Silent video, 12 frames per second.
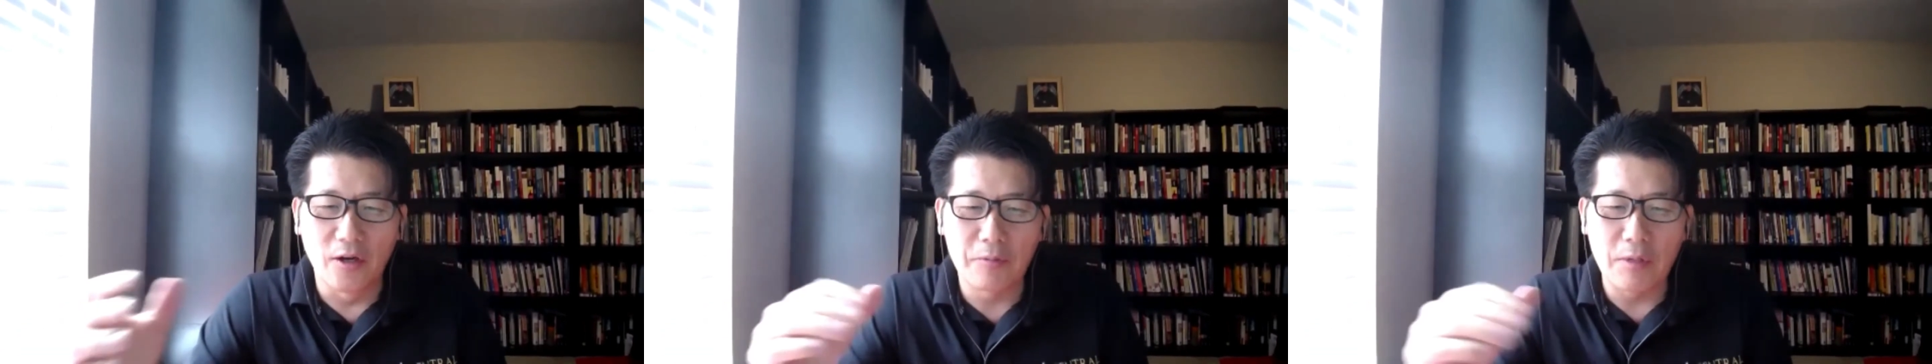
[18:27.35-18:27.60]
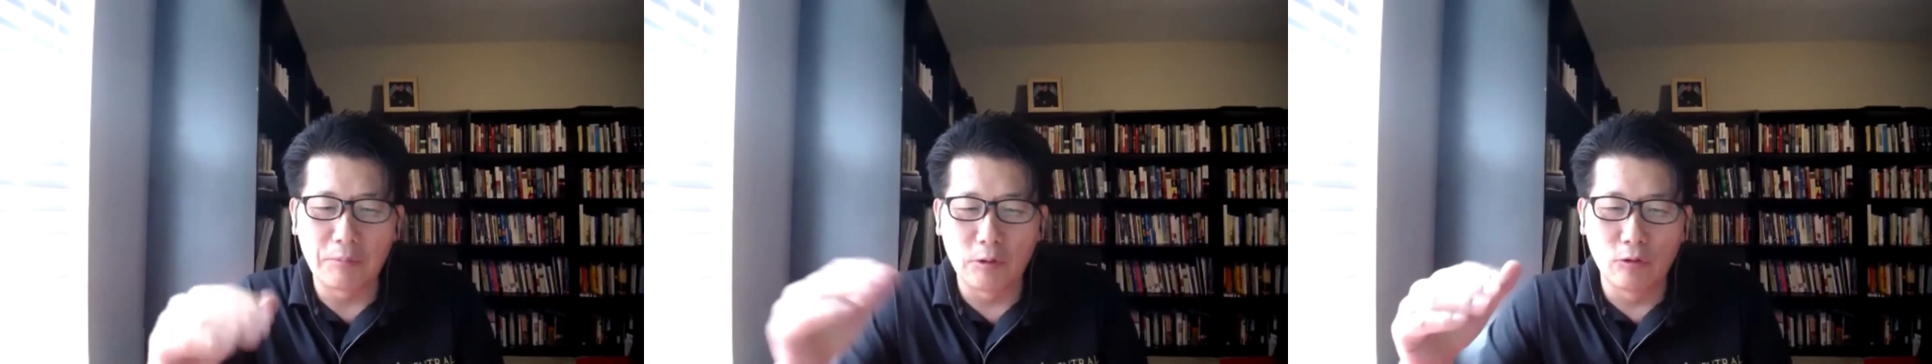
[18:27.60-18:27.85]

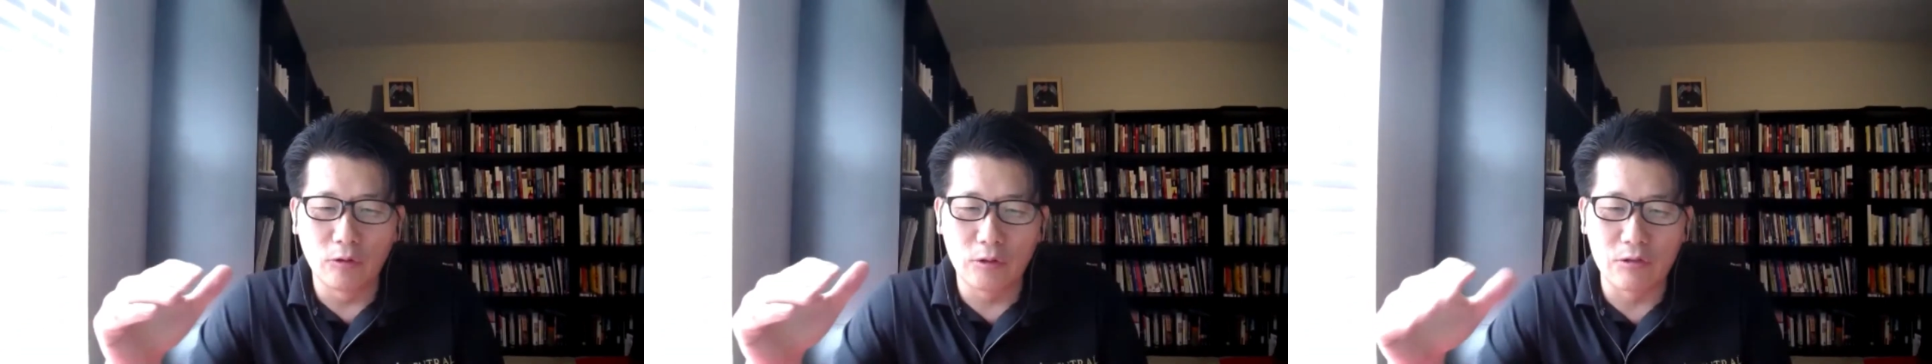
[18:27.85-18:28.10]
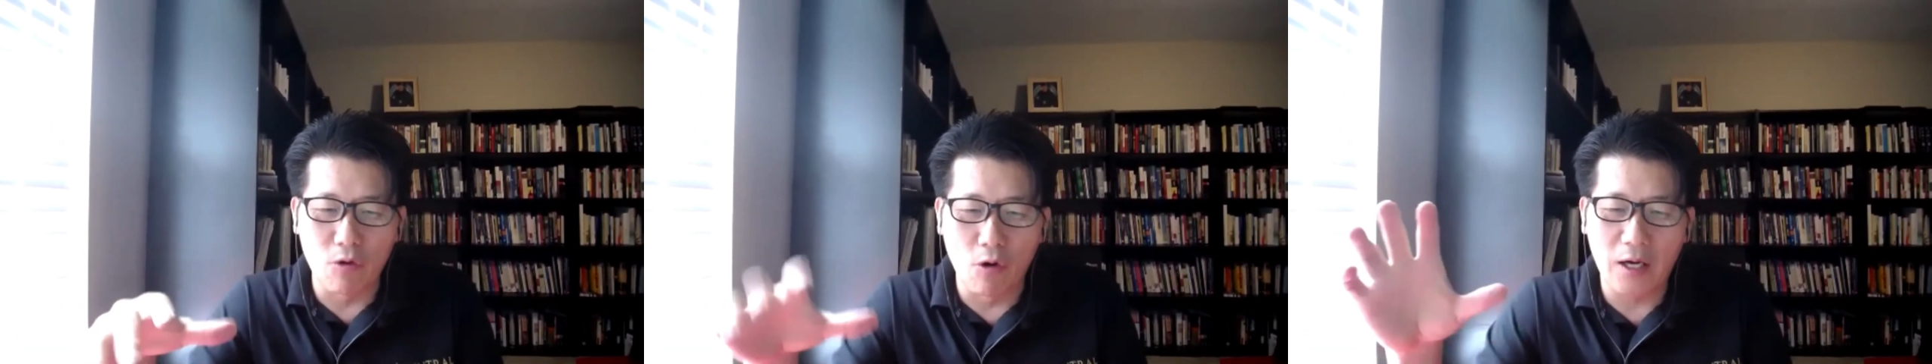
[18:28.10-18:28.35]
People who
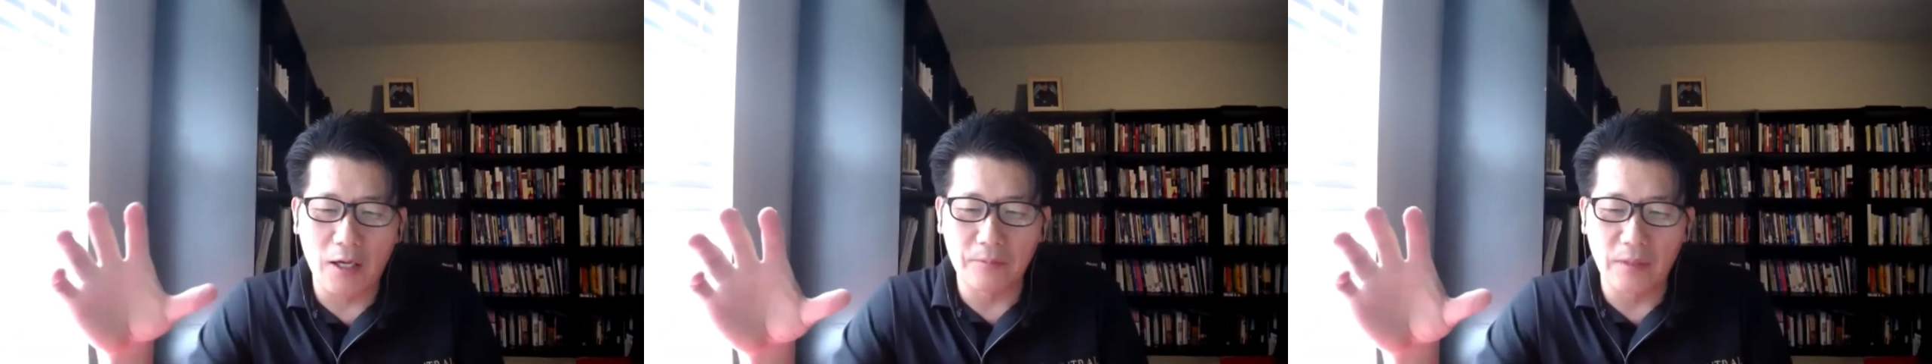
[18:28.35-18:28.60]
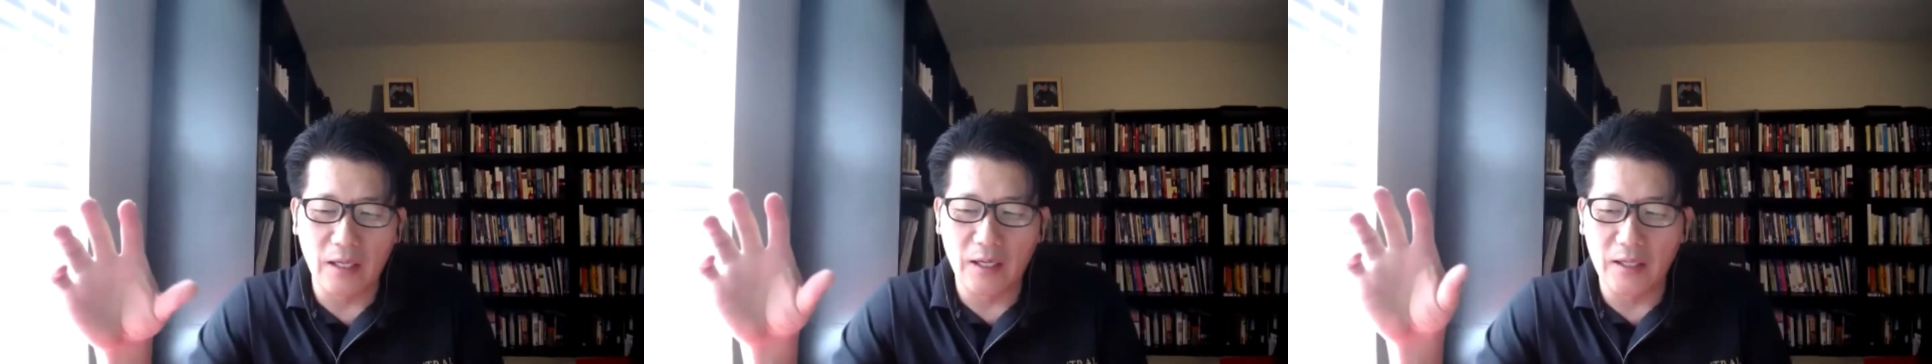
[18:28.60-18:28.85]
grew
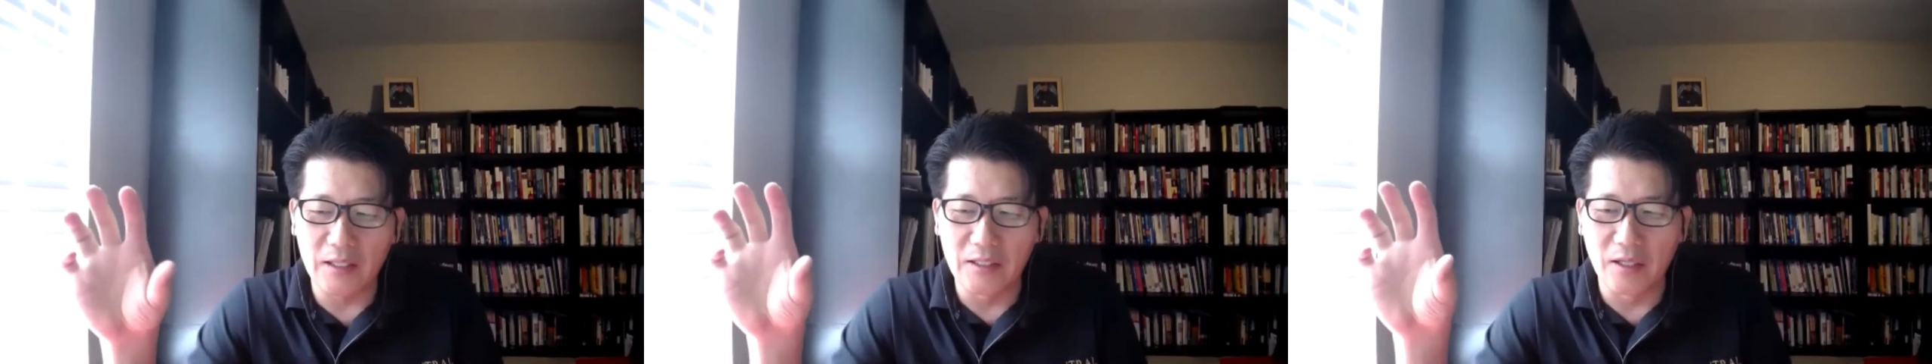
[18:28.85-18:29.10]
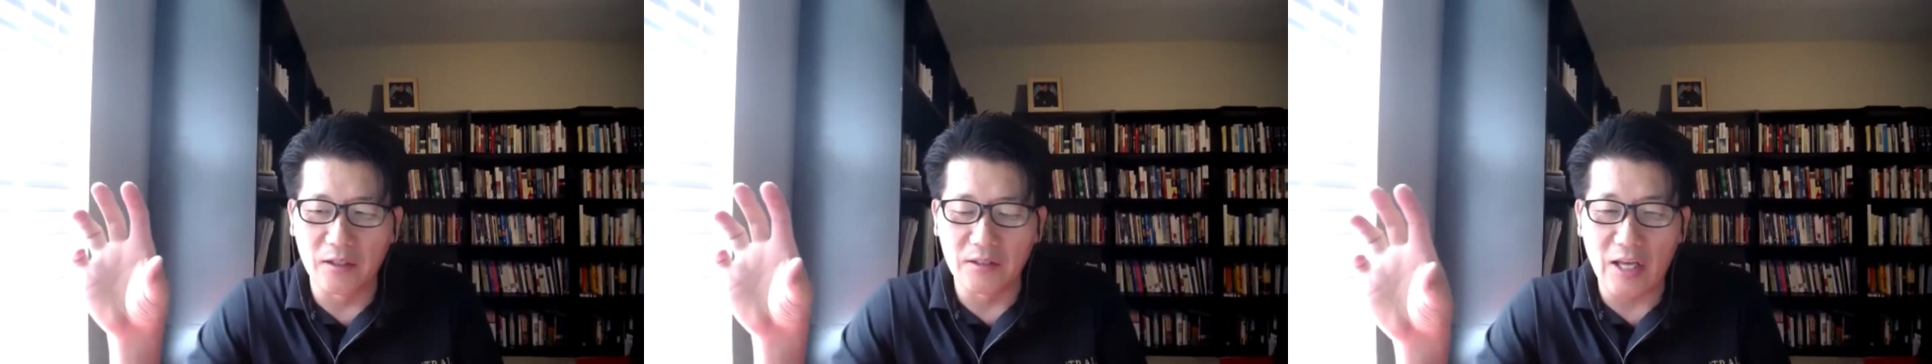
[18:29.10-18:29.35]
up in an